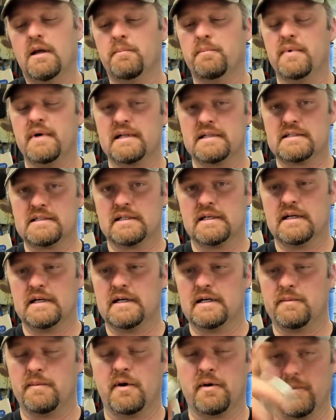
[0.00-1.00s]
But
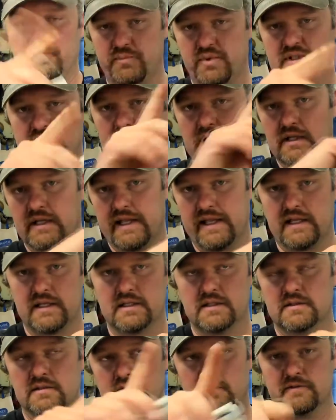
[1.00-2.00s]
um, I'll put a link
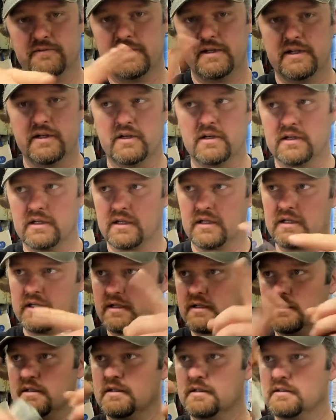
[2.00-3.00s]
or a video to
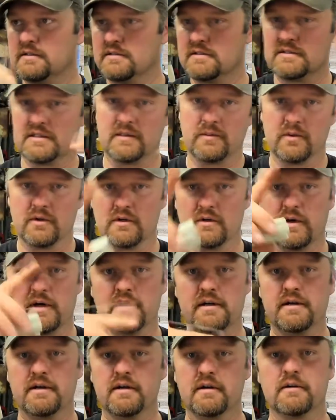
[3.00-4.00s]
click on somewhere
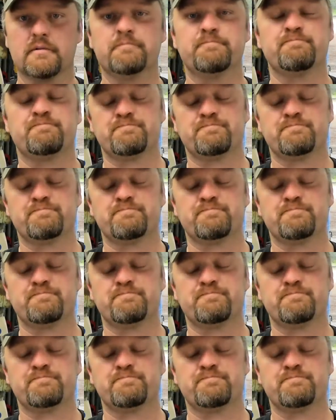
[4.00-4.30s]
around here